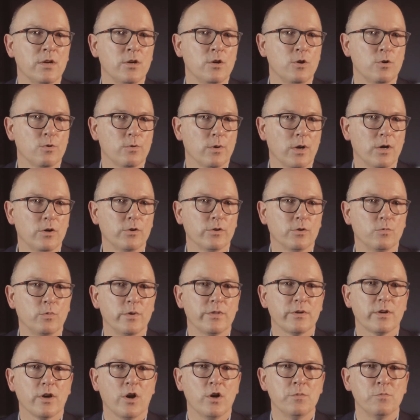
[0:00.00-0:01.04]
who are older
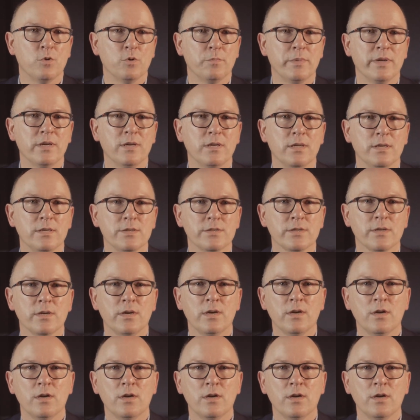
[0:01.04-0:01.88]
with comorbidities